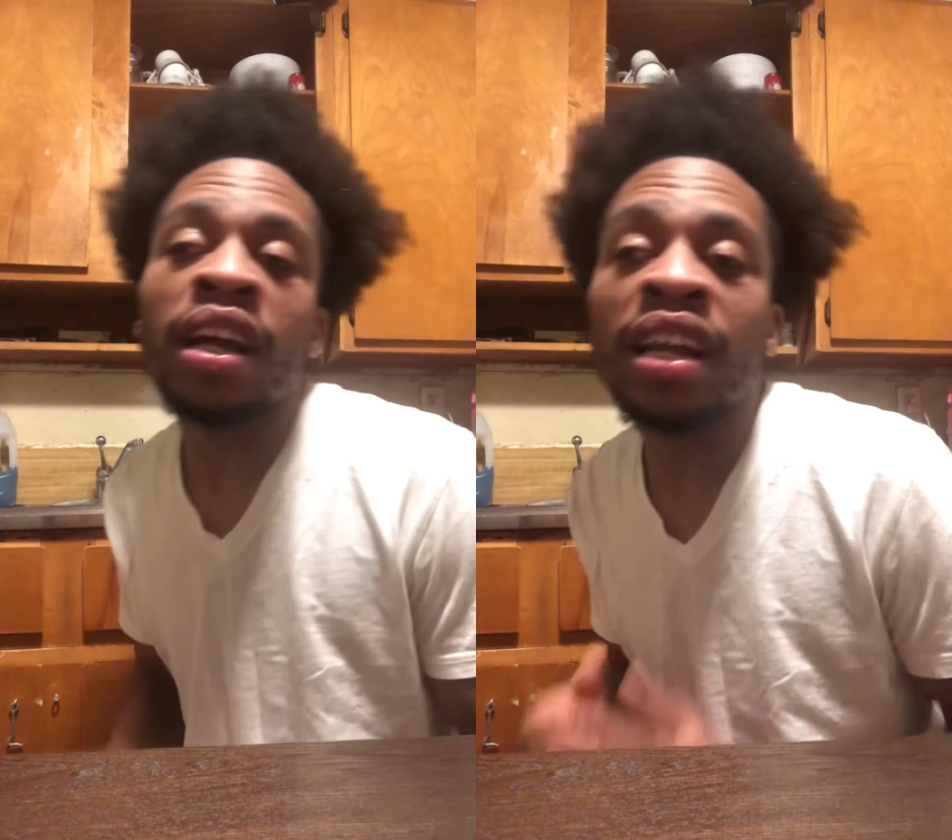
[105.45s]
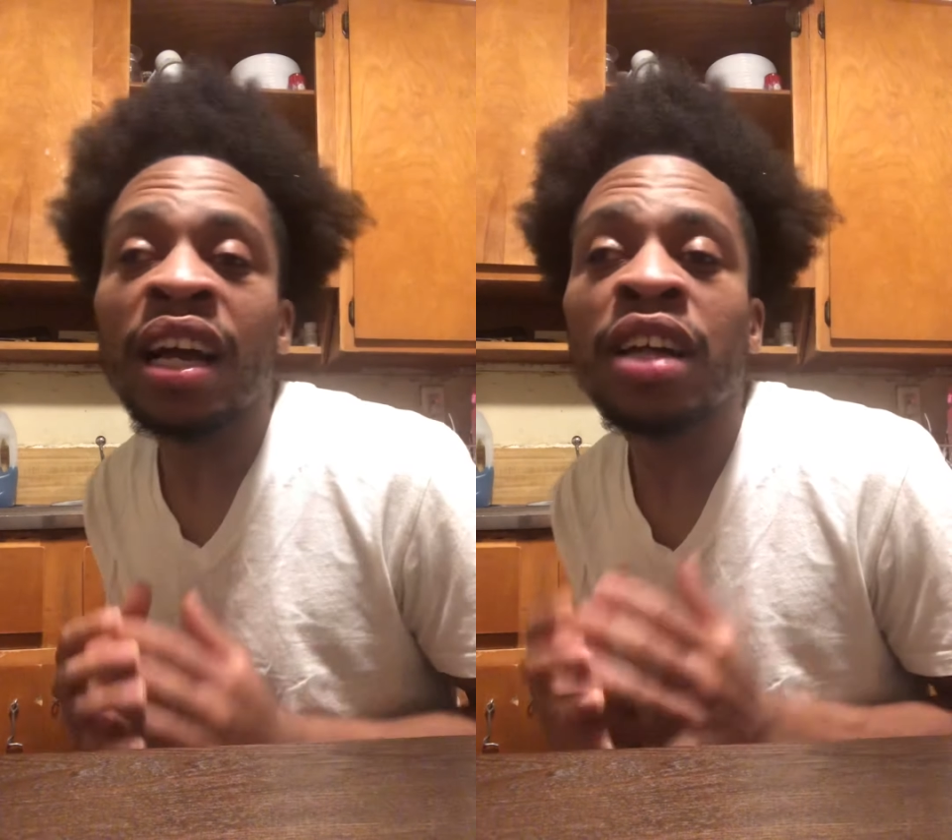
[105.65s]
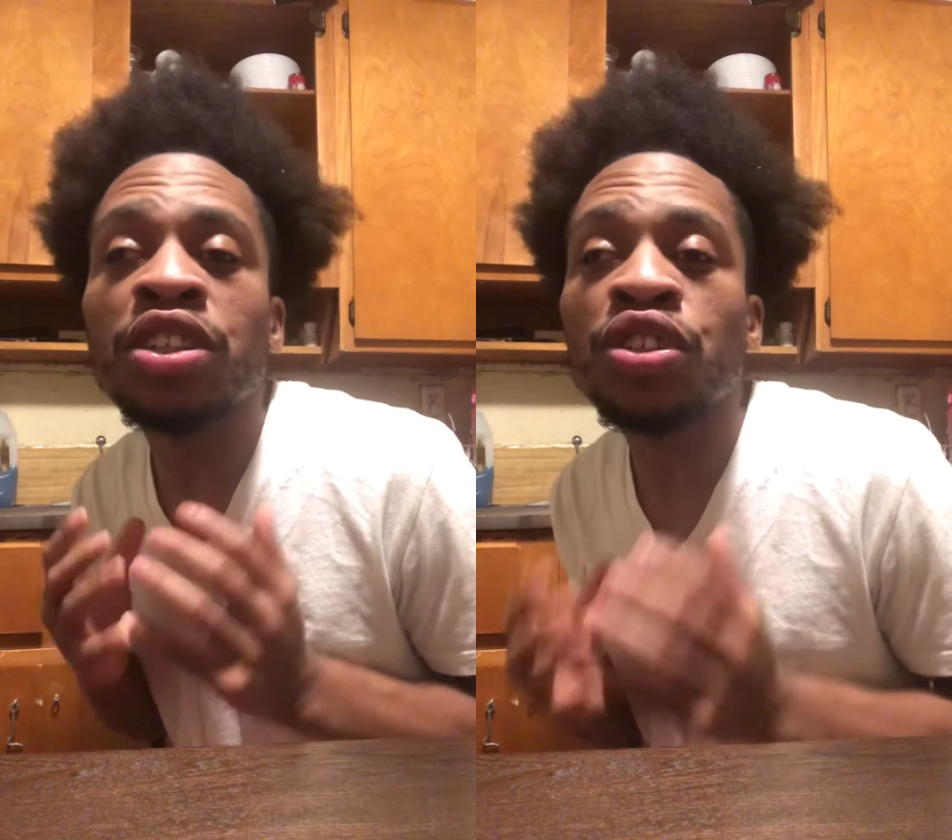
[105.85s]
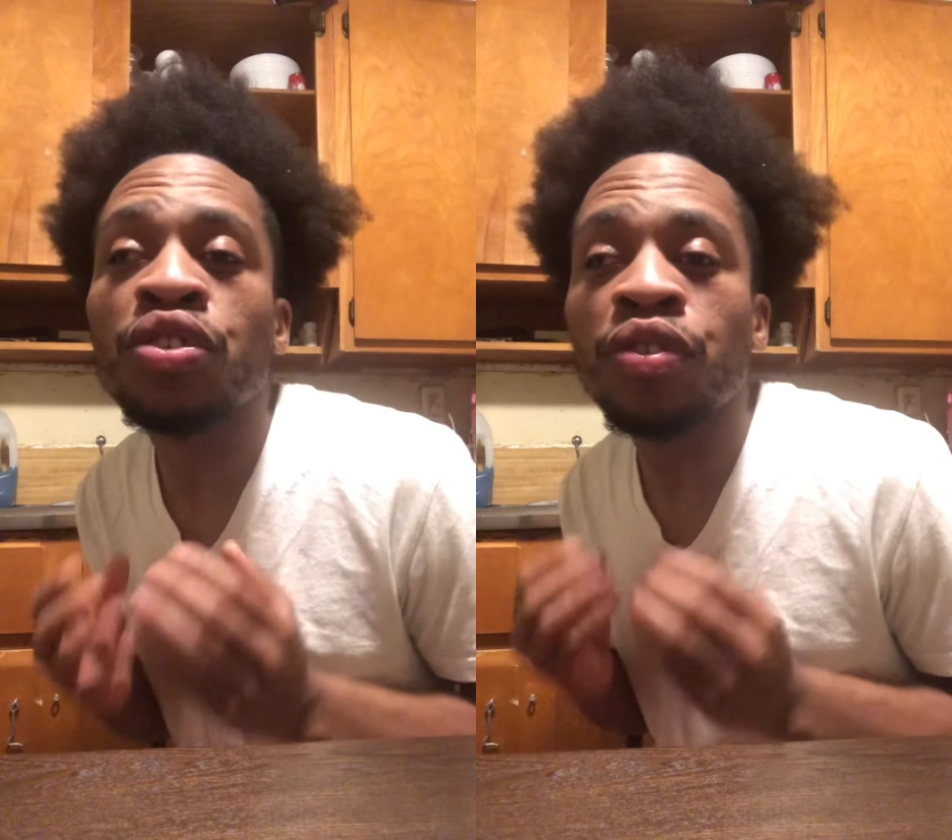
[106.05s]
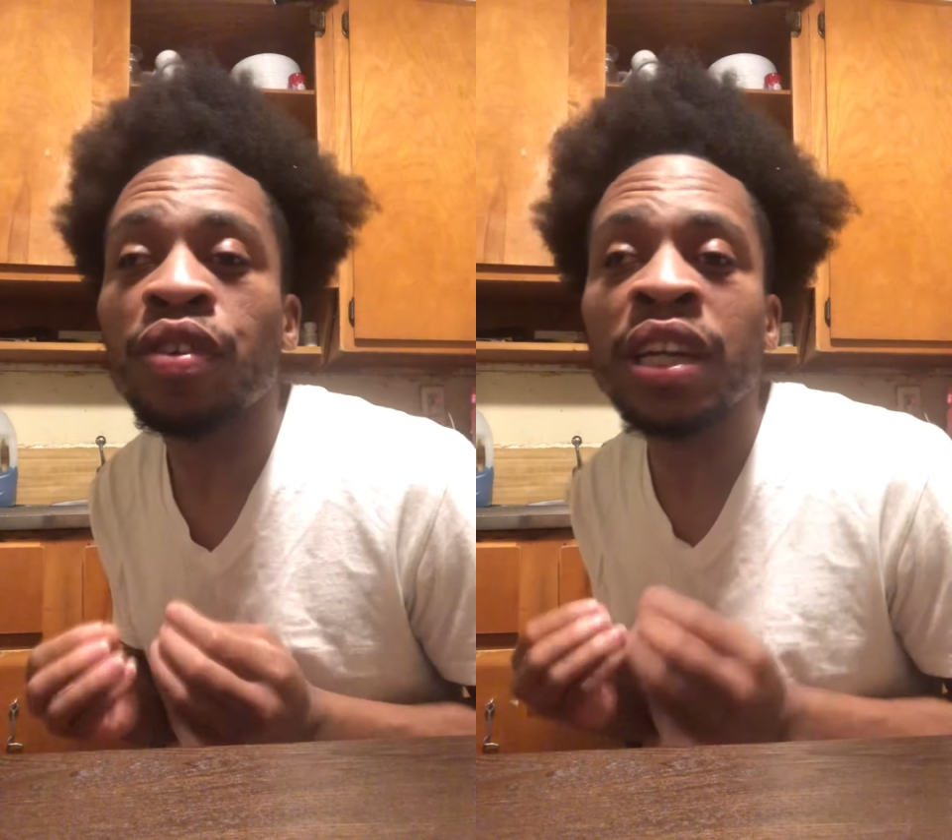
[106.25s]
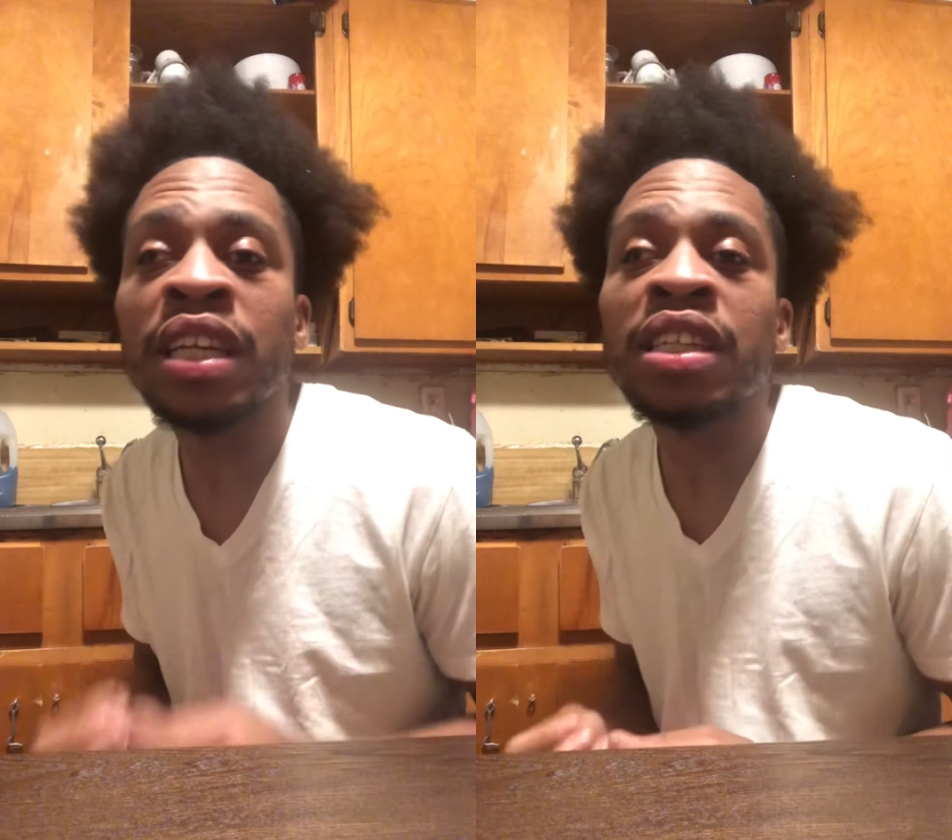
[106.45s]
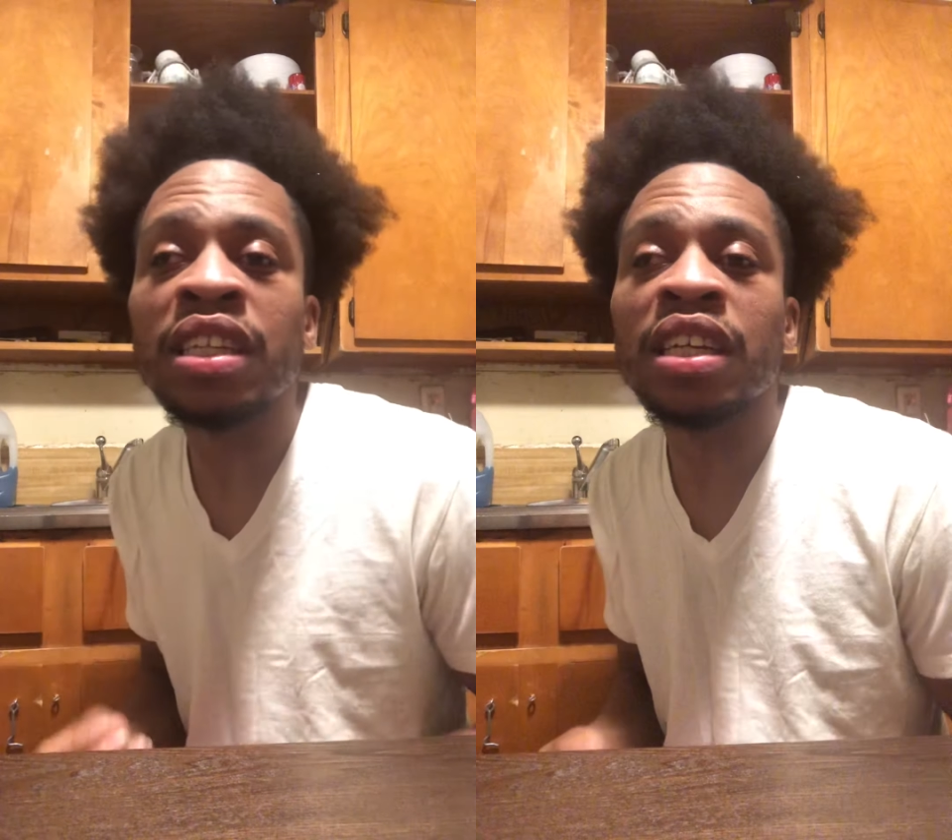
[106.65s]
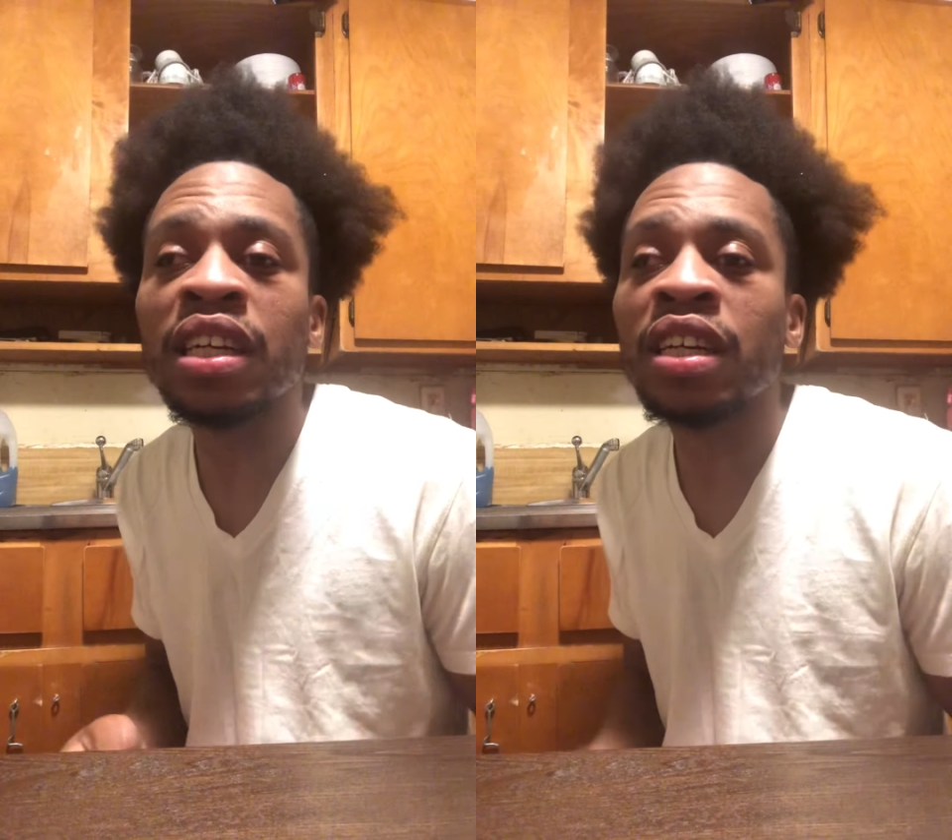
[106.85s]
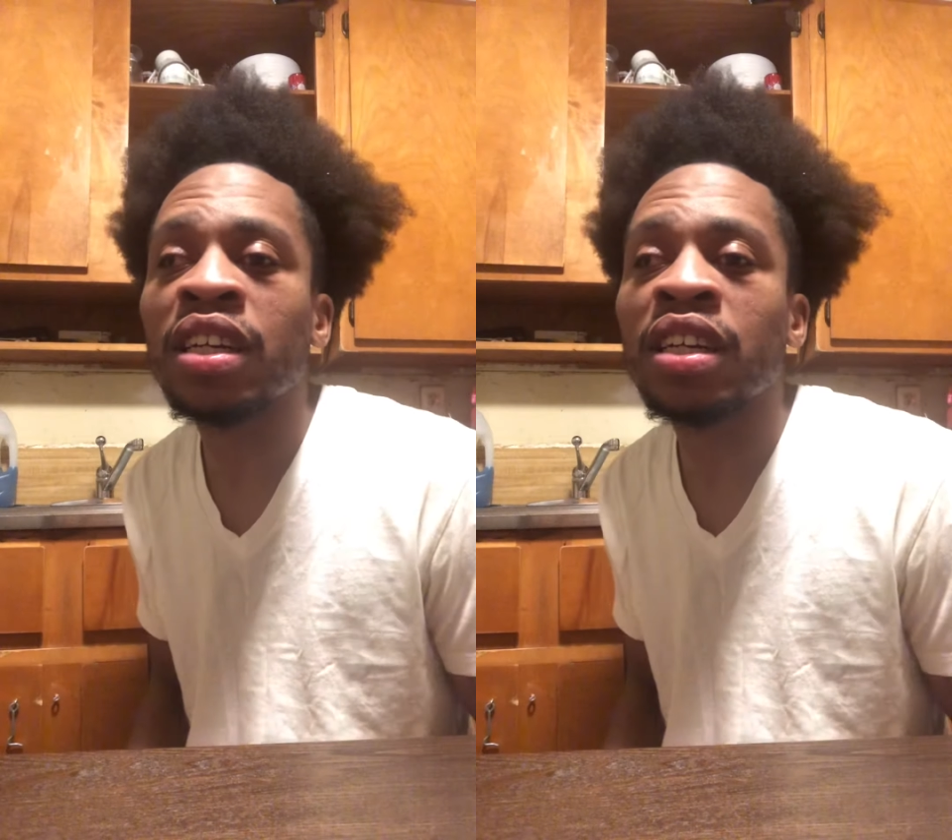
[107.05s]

that's crazy.